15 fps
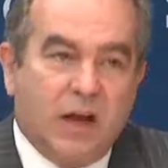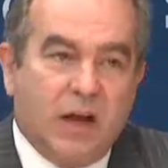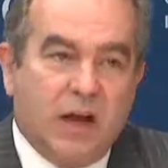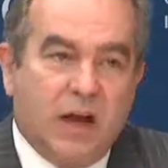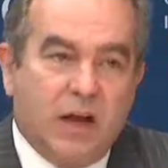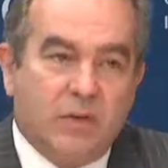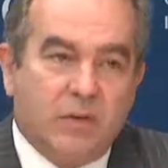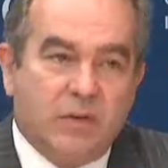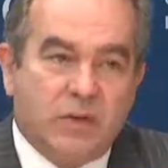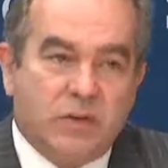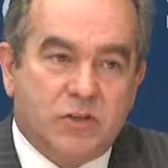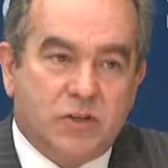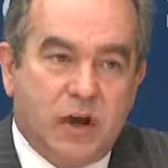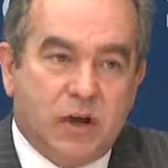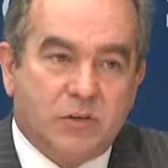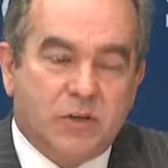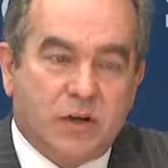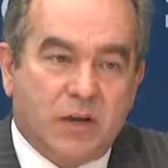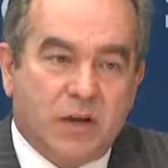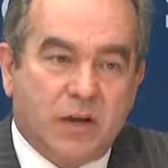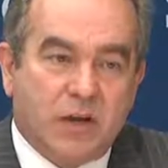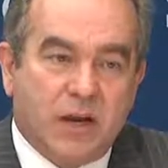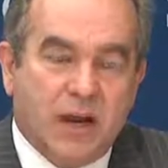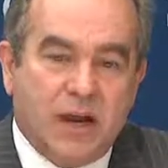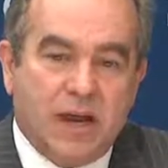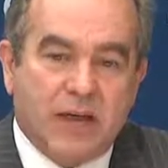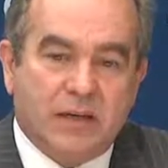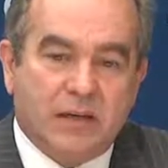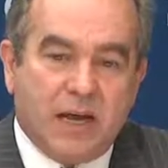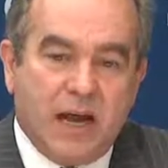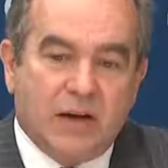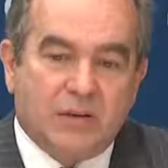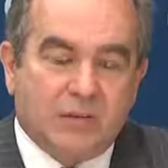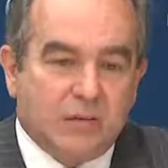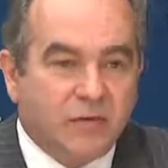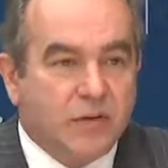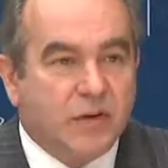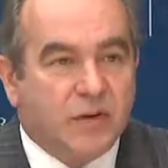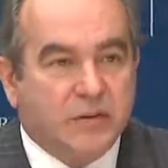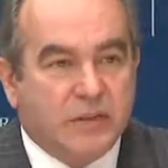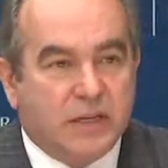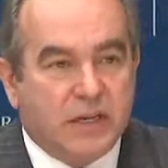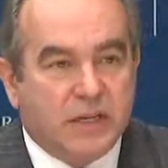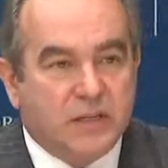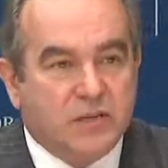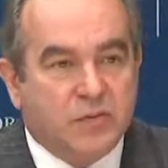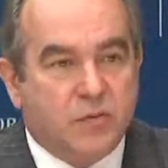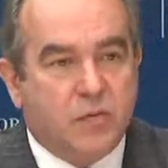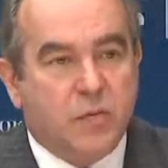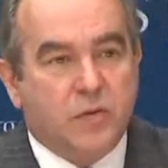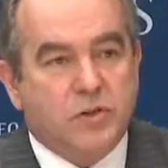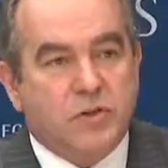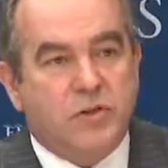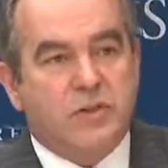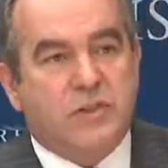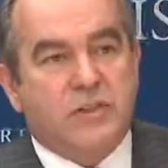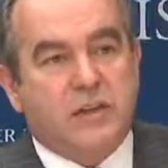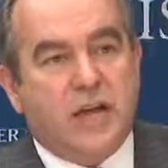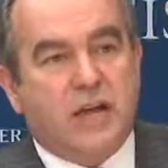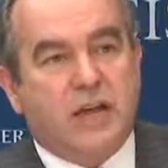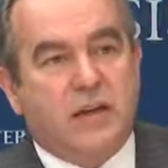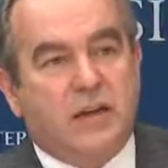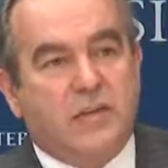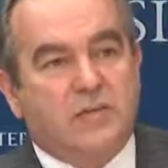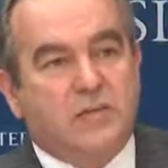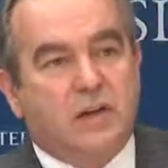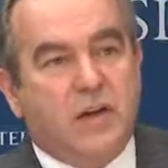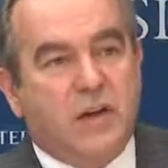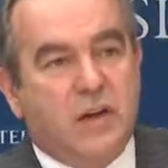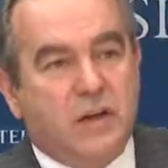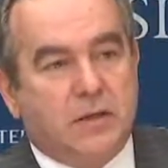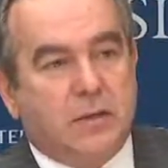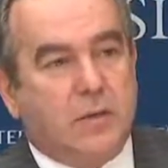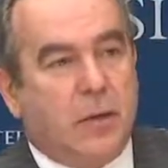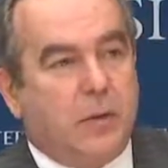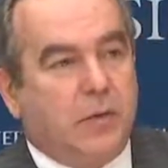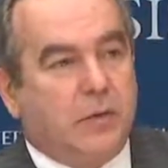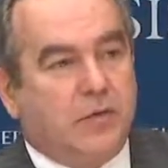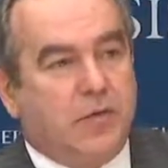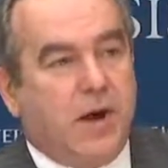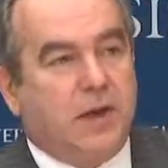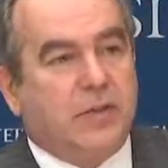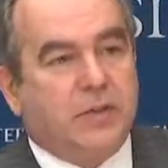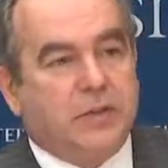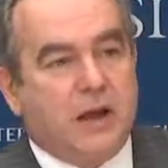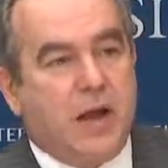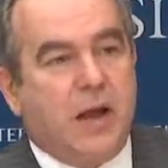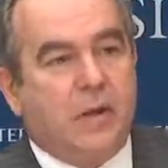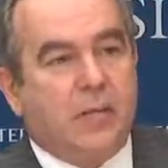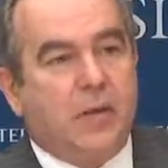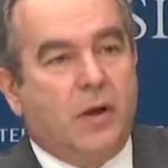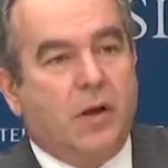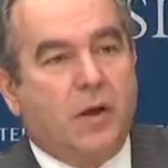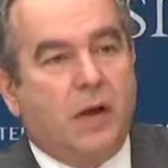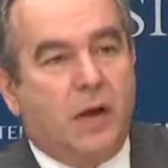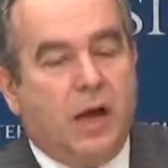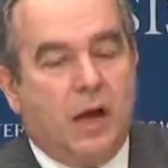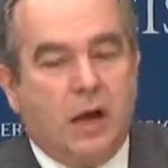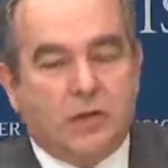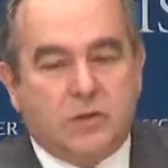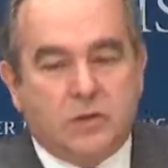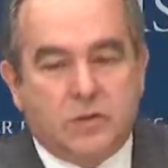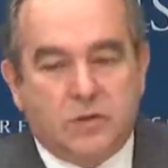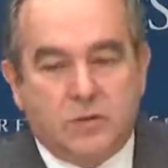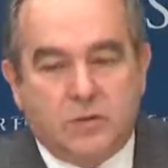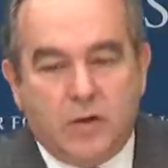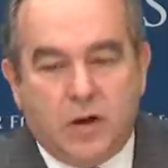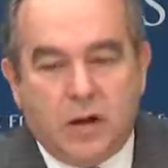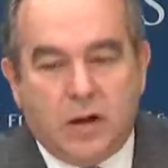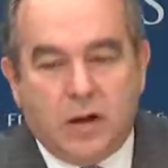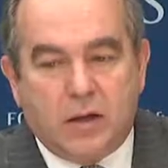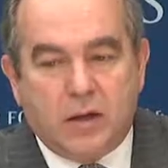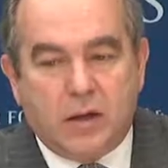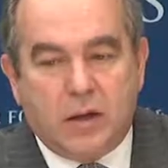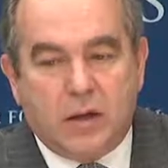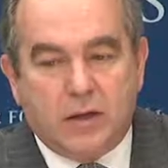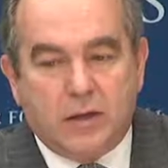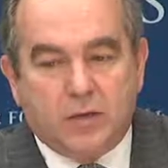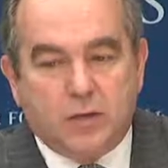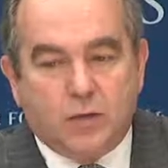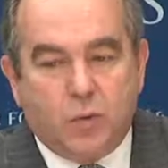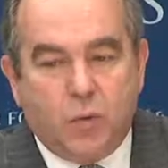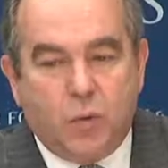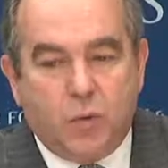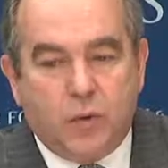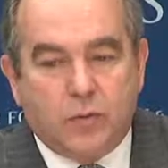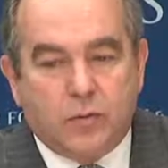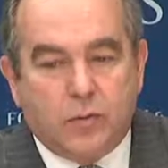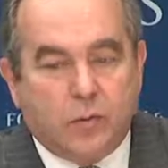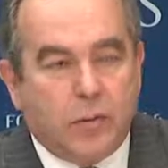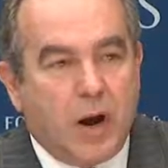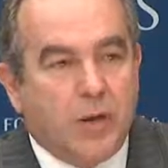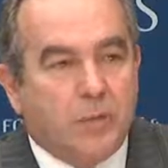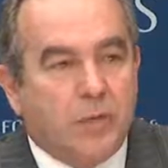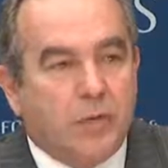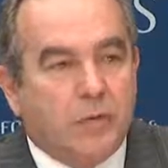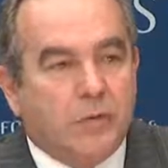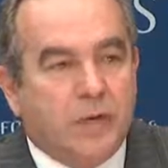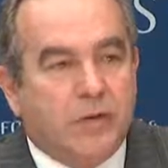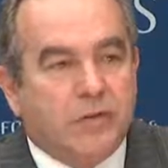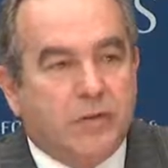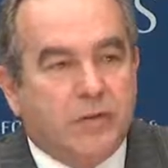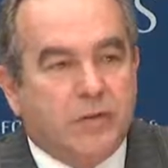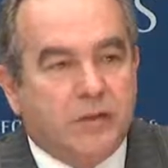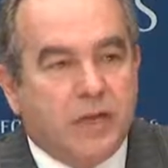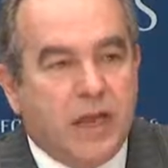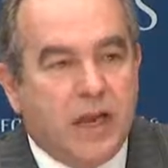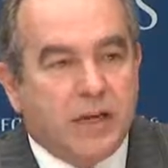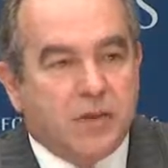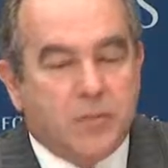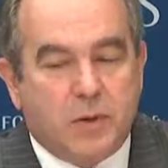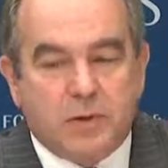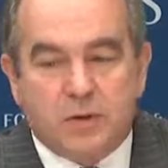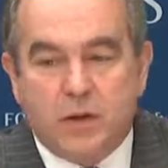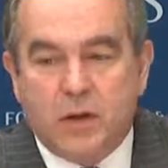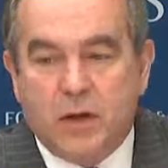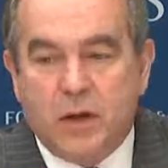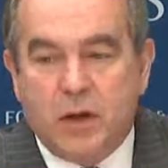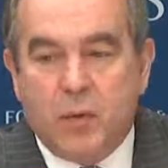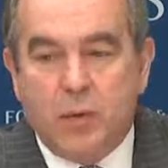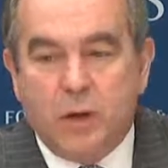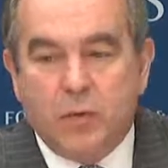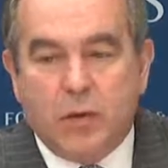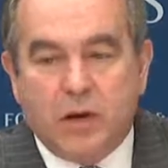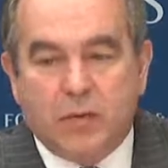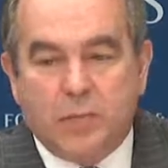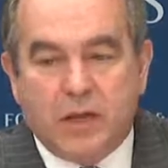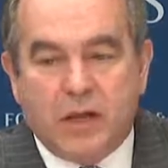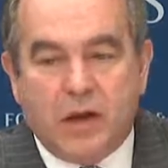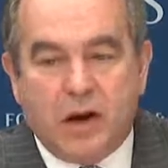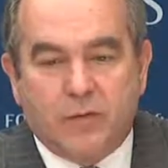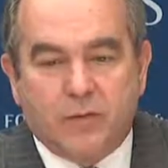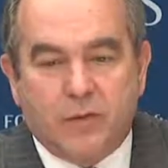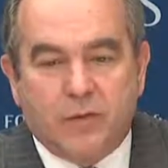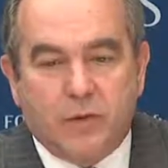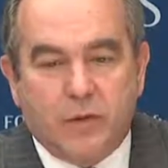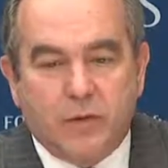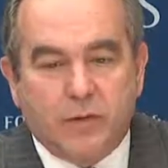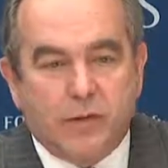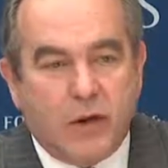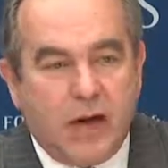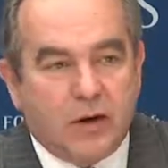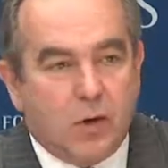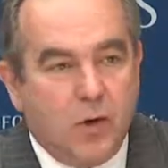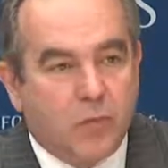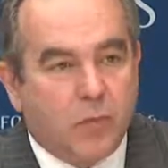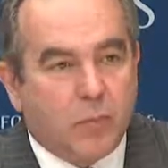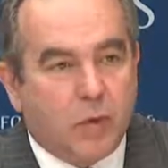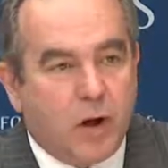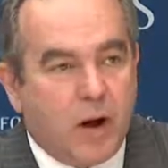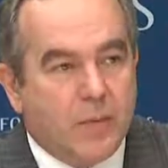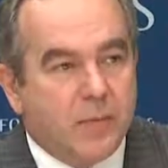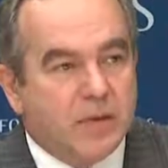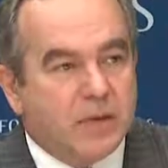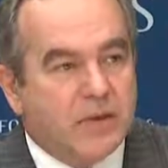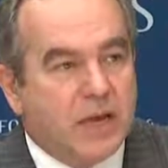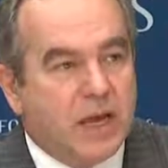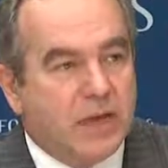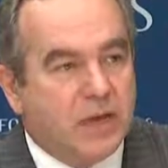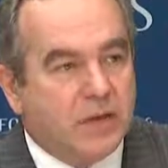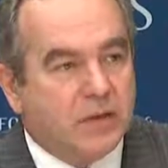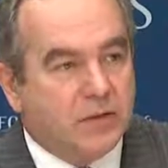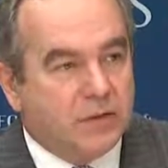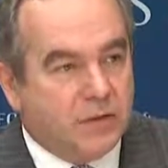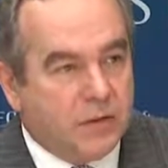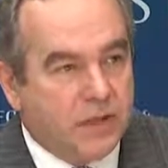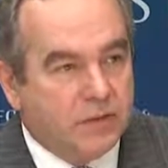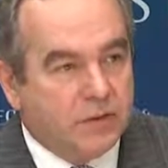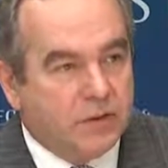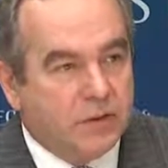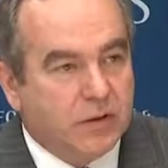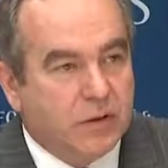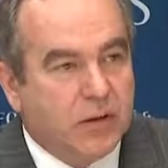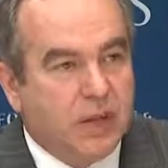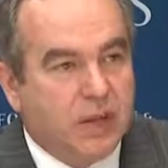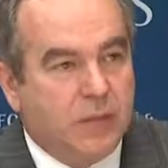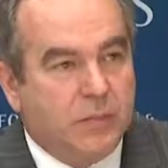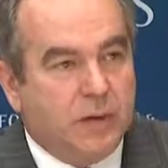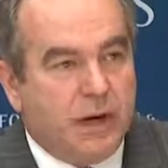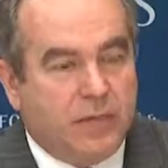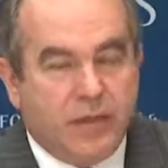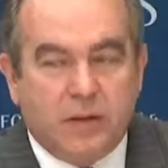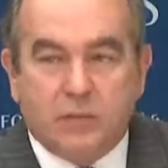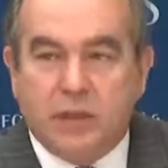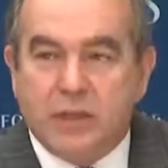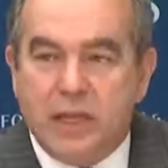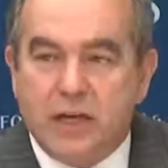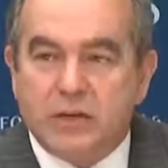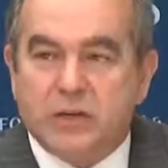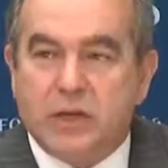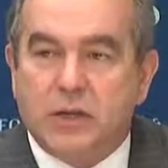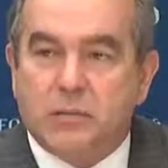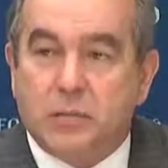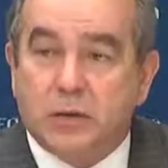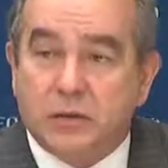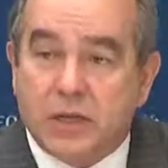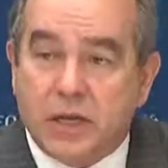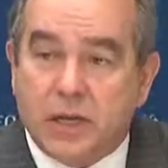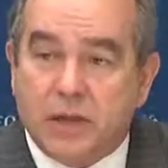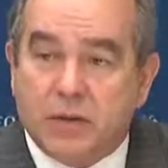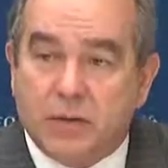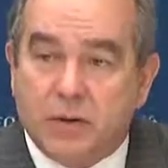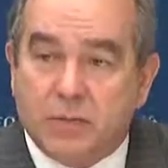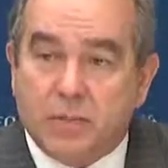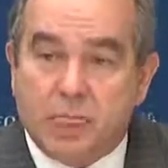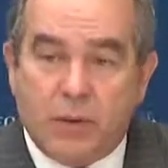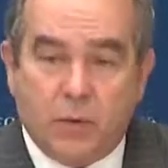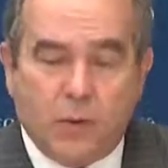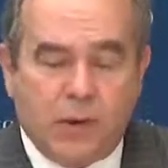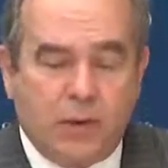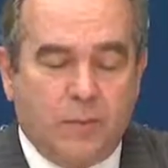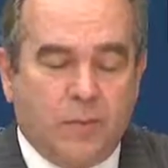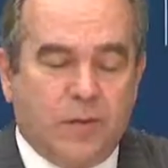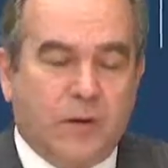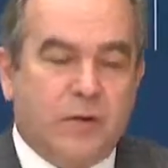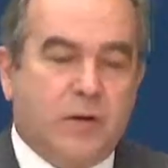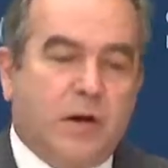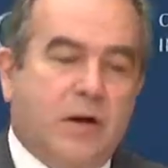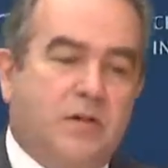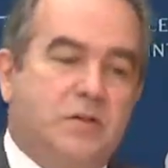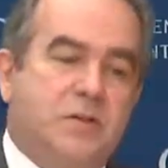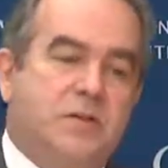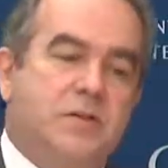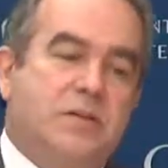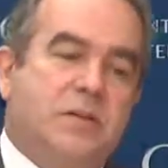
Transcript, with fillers: um, these jobs are and how difficult it is for chief executives to be able to find the time uh, to uh, ensure the proper level of engagement. We want to be careful that we do not overpromise and underdeliver, but I think Malaysia, in particular, working with other countries in